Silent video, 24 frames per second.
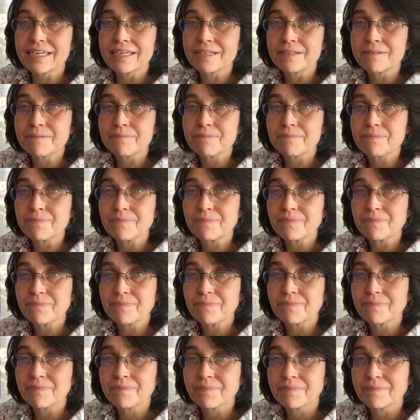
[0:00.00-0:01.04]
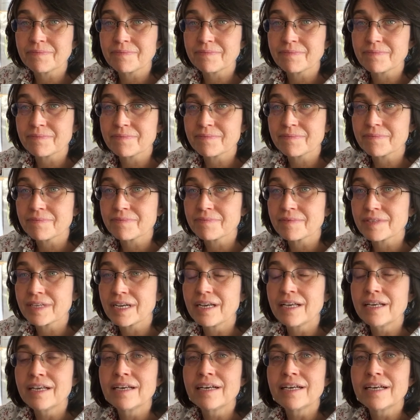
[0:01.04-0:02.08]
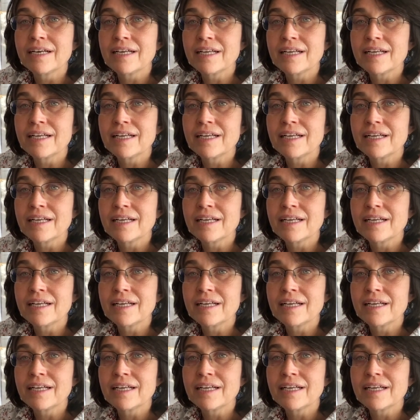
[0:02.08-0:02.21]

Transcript: No one is speaking in this clip.